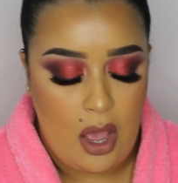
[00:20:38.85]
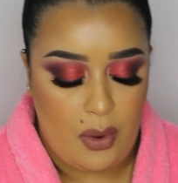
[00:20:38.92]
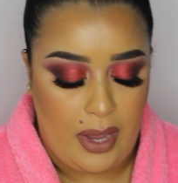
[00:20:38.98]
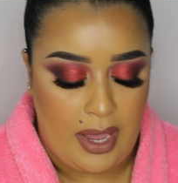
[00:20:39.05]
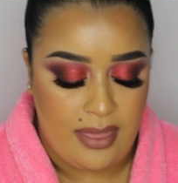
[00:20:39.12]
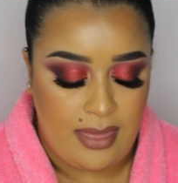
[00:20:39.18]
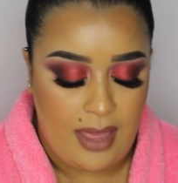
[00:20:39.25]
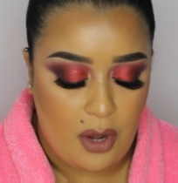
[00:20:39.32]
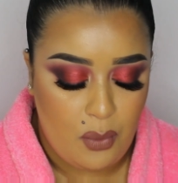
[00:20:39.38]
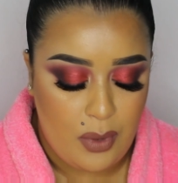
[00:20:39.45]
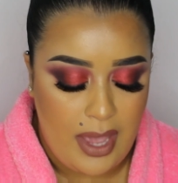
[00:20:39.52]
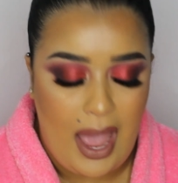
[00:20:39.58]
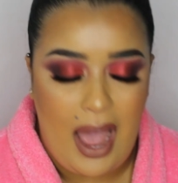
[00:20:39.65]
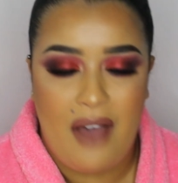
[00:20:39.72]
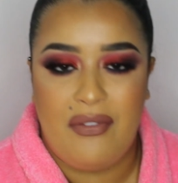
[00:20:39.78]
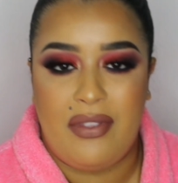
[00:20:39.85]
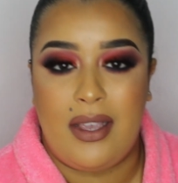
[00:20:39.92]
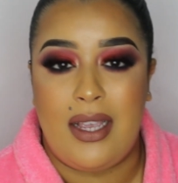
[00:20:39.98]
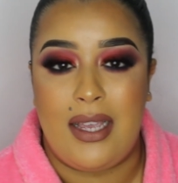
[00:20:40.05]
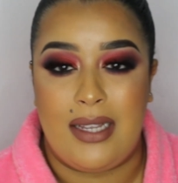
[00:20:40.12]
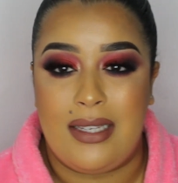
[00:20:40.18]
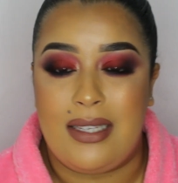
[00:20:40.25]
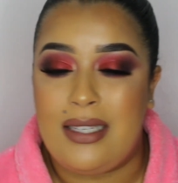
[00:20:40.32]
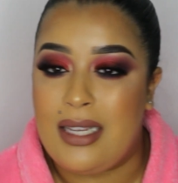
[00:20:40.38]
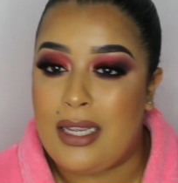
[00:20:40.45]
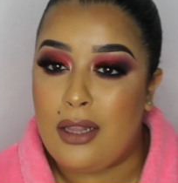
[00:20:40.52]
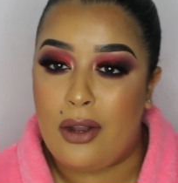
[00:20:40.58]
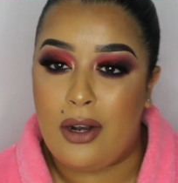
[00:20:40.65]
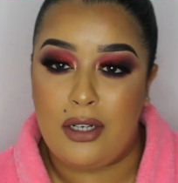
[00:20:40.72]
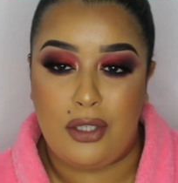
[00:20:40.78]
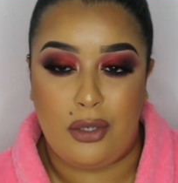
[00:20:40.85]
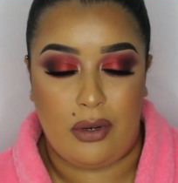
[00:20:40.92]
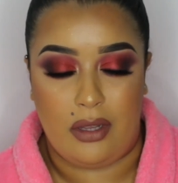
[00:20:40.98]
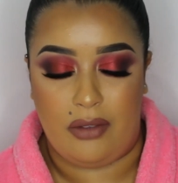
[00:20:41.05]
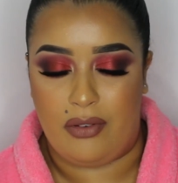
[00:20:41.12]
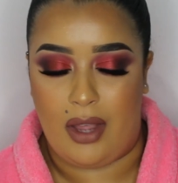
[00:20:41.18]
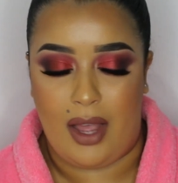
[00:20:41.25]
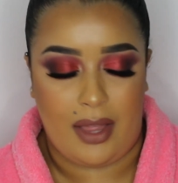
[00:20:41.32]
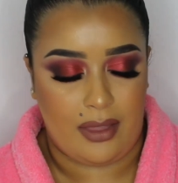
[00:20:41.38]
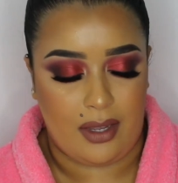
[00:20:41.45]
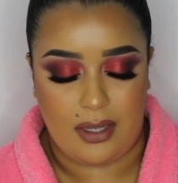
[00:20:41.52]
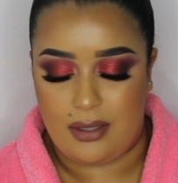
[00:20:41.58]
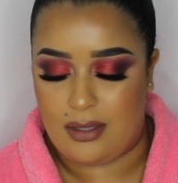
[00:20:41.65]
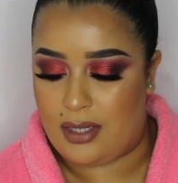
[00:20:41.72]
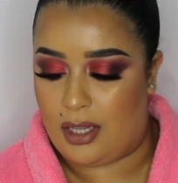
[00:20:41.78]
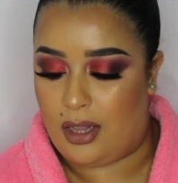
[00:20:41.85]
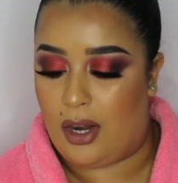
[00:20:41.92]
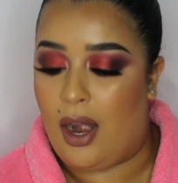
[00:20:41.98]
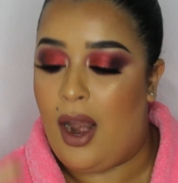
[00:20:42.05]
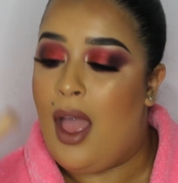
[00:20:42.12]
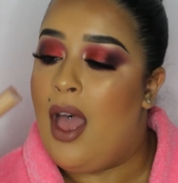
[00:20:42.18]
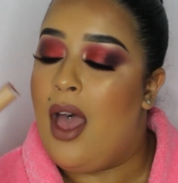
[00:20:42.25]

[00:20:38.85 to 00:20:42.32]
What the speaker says: Okay, then we have the concealer. I totally forgot the concealer.